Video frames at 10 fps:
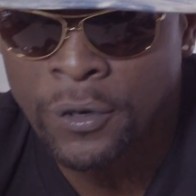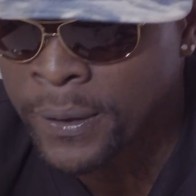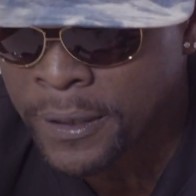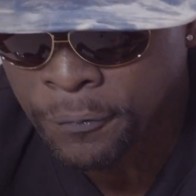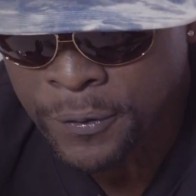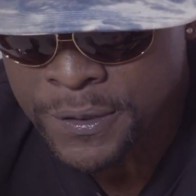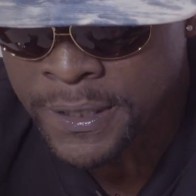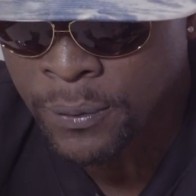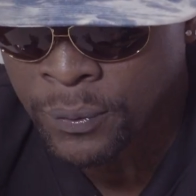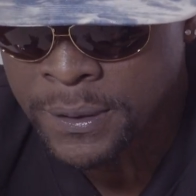doing different
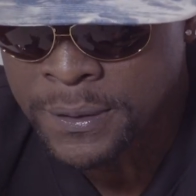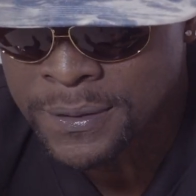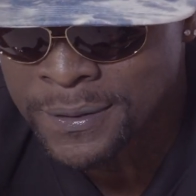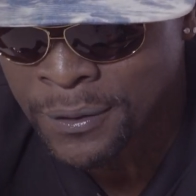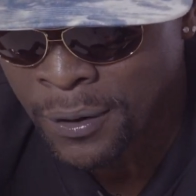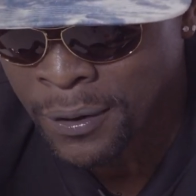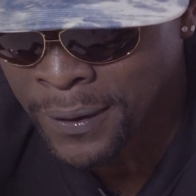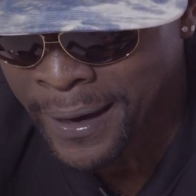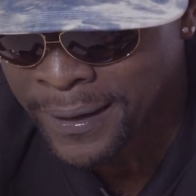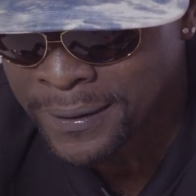shit with you know
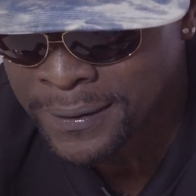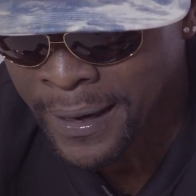like a